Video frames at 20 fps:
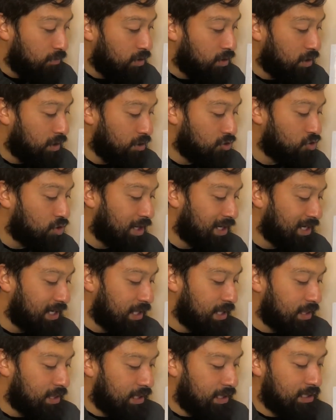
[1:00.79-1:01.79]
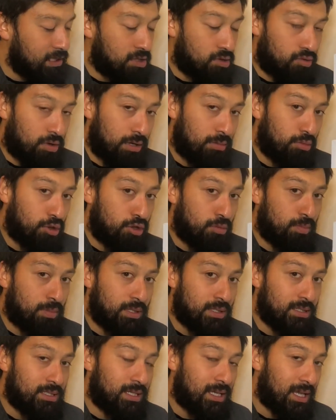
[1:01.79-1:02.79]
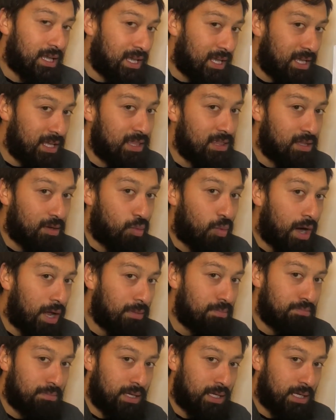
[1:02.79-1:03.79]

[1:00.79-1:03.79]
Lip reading: You gotta try and get these 3 movements in the 1